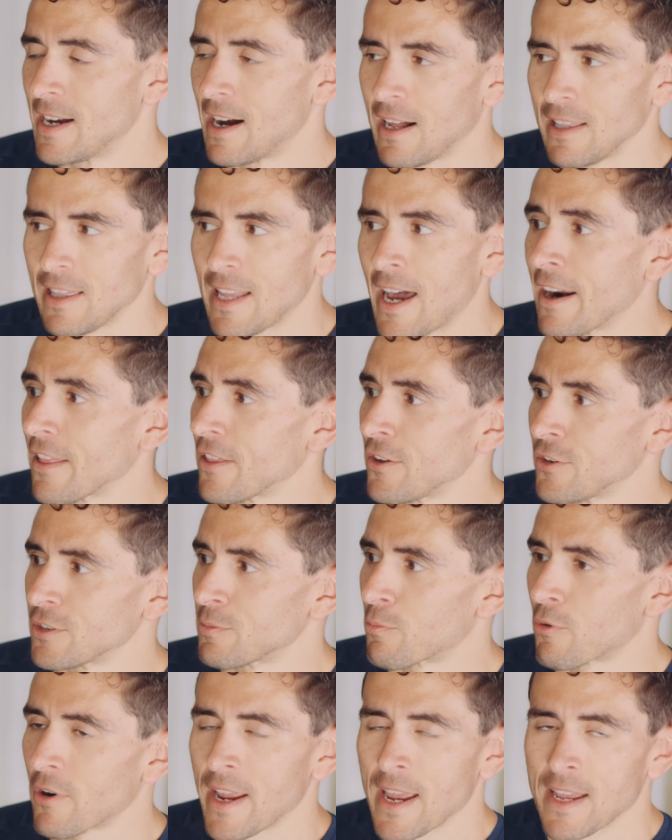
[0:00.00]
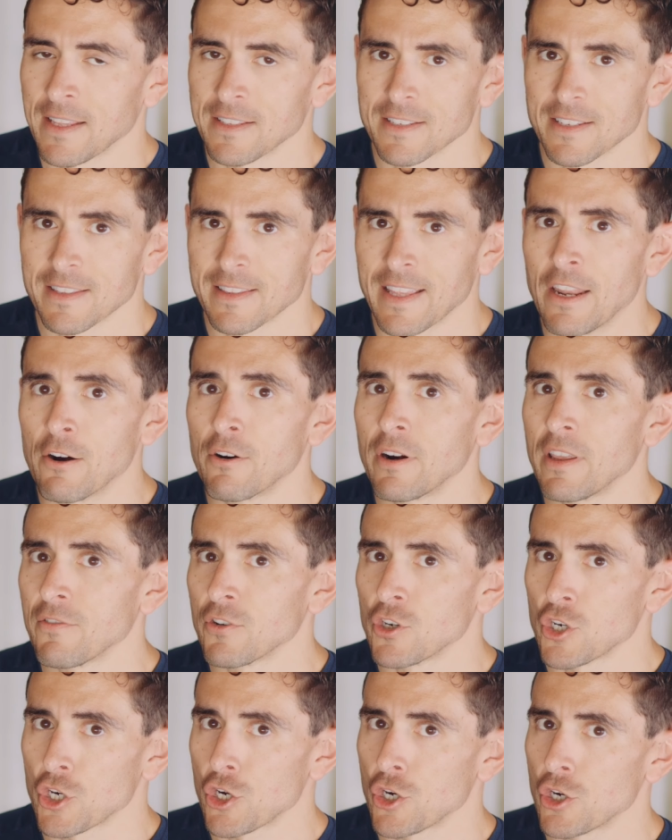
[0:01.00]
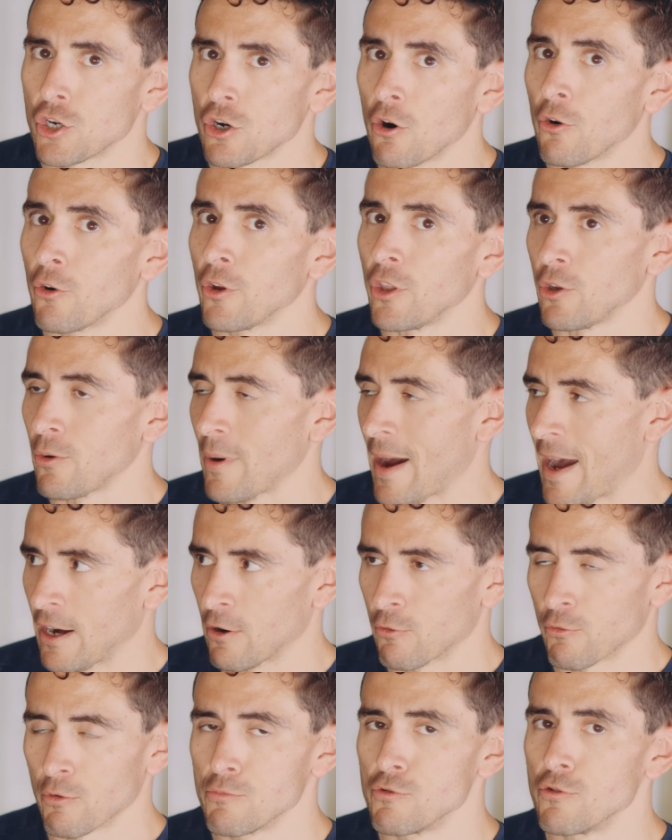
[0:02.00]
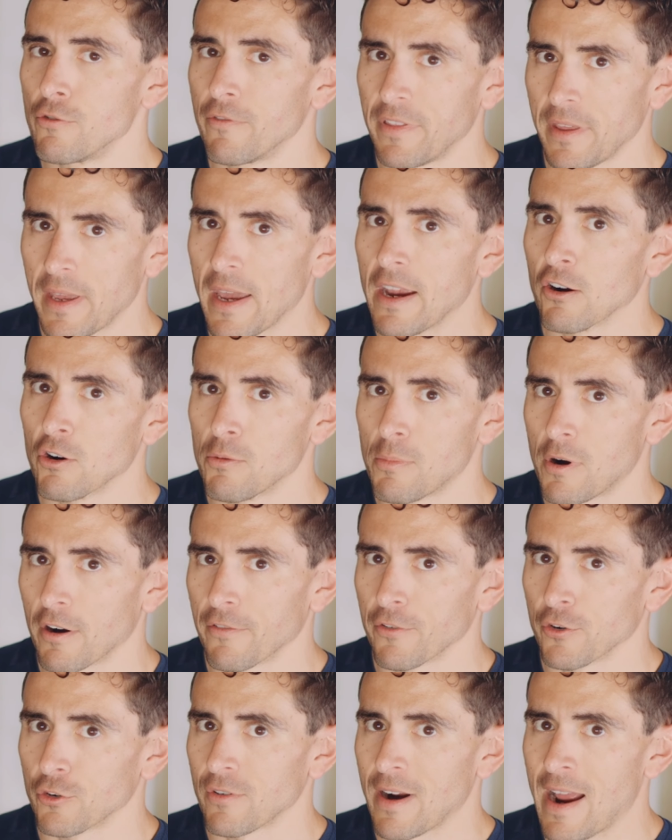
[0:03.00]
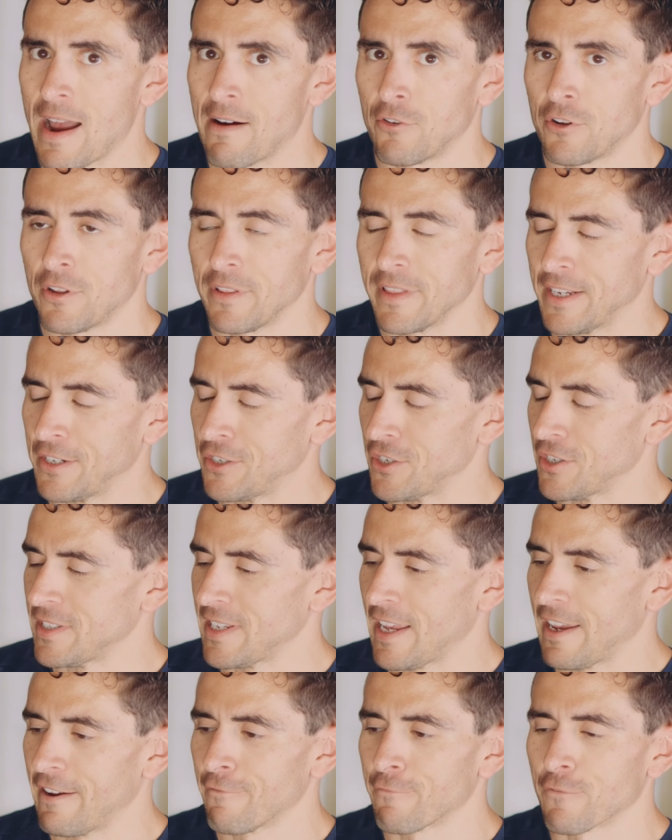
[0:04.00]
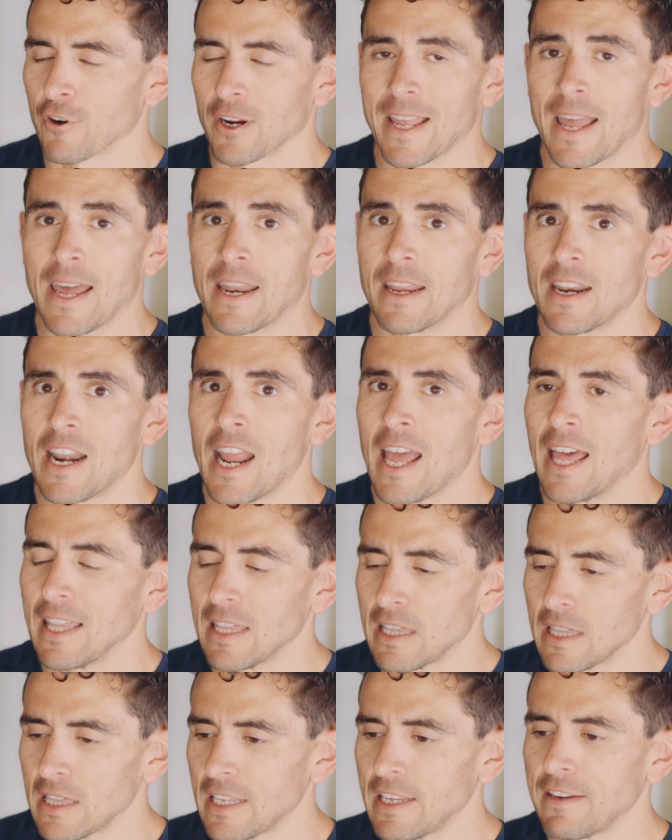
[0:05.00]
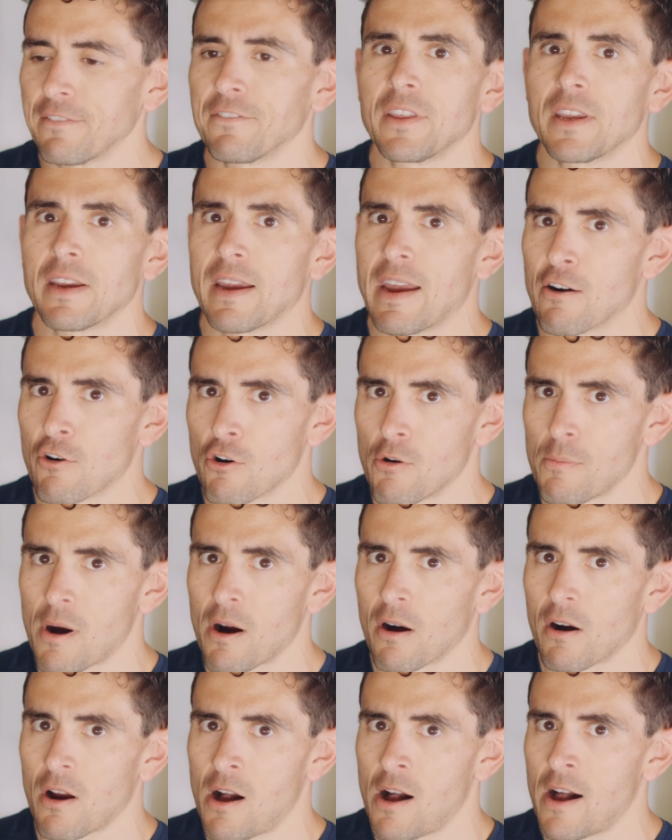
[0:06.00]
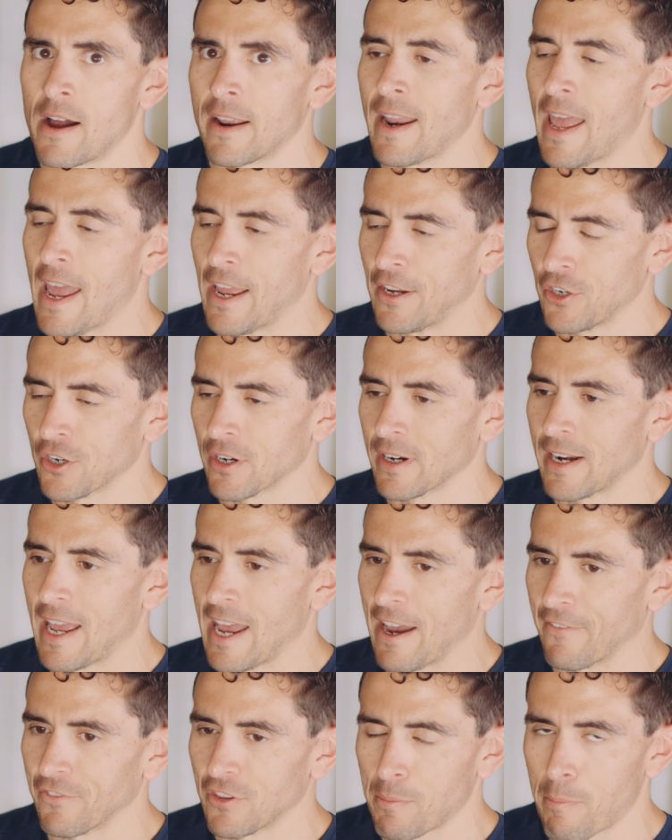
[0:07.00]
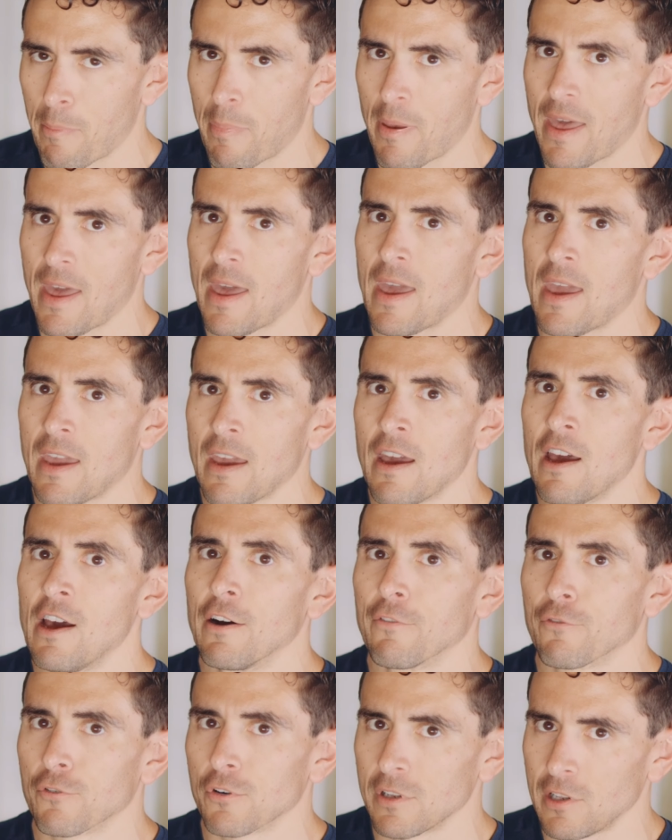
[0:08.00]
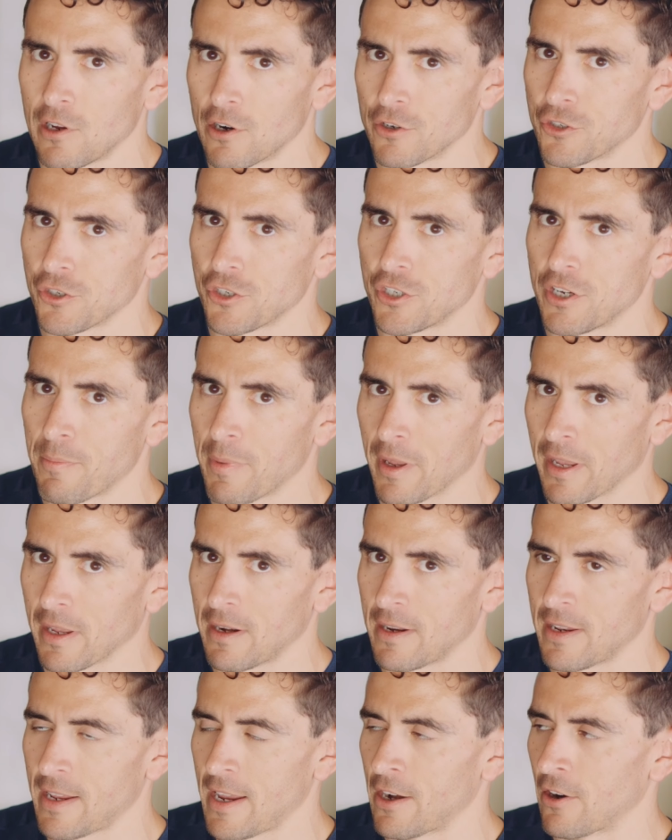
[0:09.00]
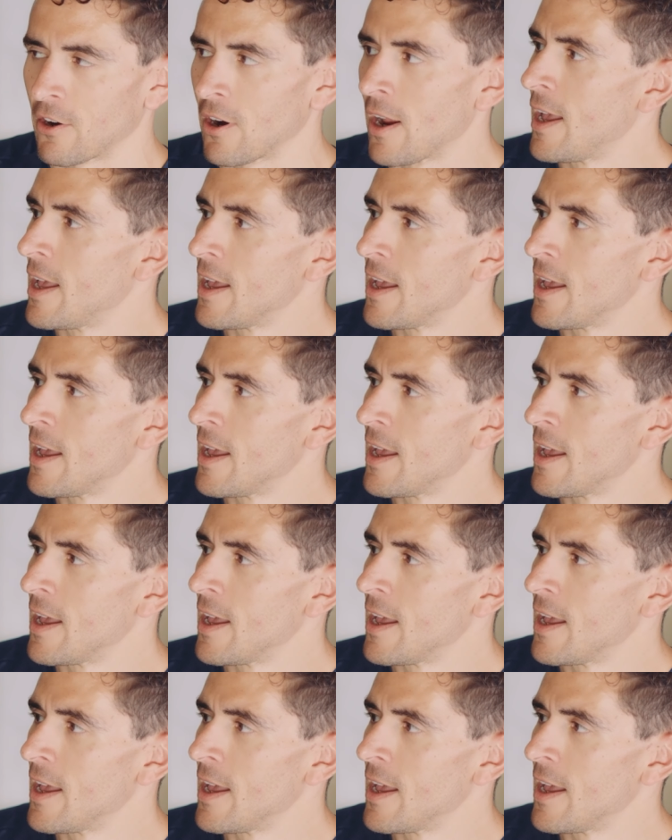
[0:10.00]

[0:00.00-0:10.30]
A lot of those brands, they don't even show you how to remove the aero bar for travel. They just say, forget it, leave the aero bar on, and you're going to have to pay for a larger shipping container.